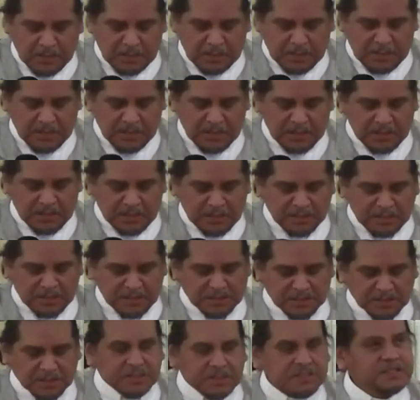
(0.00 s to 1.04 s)
In
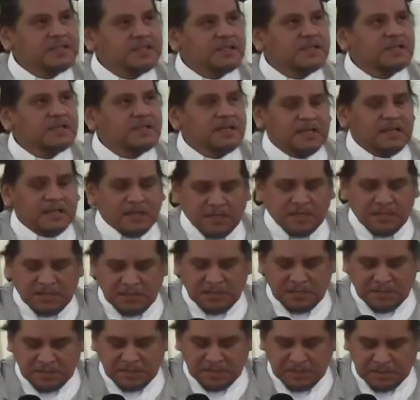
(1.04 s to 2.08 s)
Indigenous thinking and
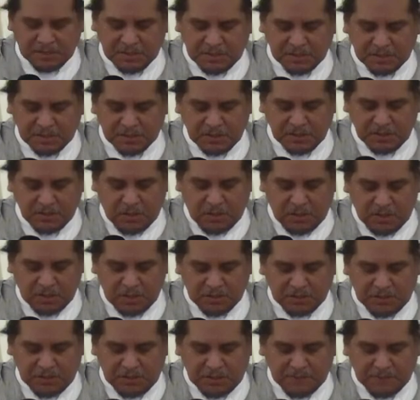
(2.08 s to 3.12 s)
in Indigenous
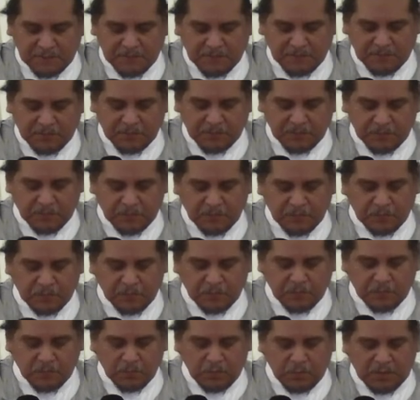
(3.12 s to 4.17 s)
theology,
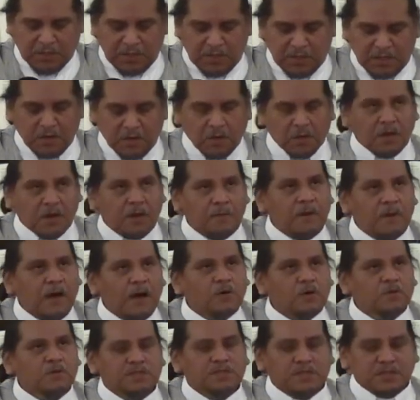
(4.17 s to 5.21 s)
we hear
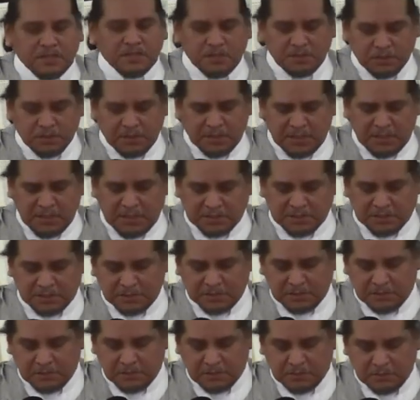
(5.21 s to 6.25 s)
about
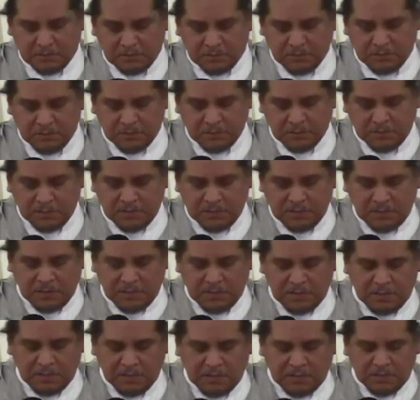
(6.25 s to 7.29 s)
interconnection.
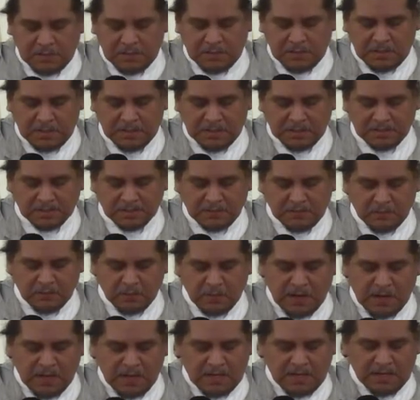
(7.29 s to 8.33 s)
It is the
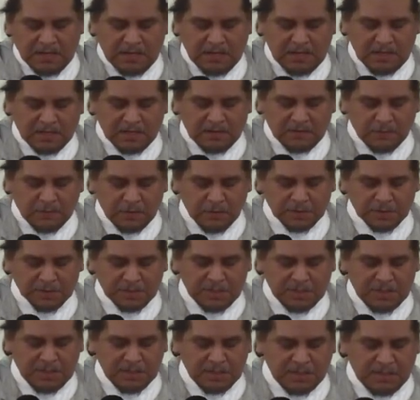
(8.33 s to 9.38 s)
variety and
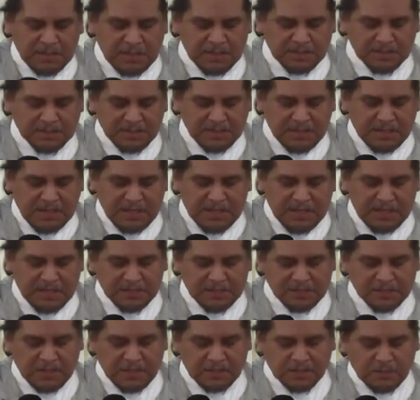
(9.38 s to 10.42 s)
diversity that is
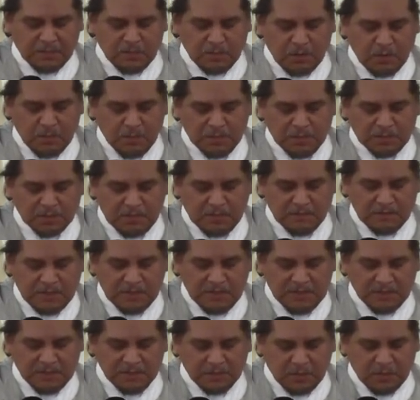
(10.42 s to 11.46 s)
engaged at the moment of
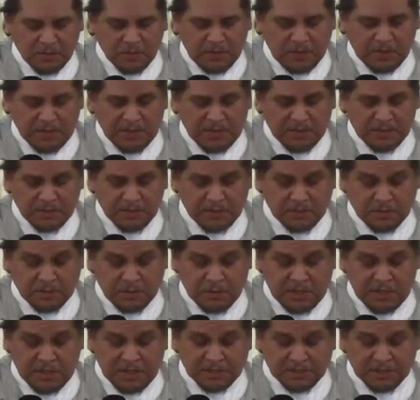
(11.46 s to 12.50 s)
that
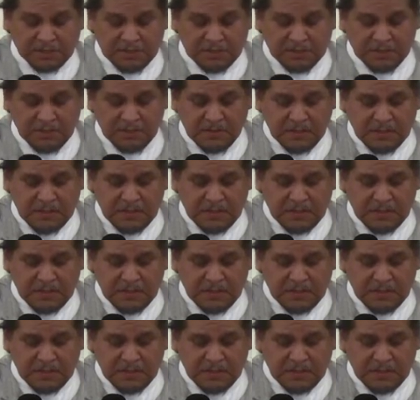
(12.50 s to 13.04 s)
interconnection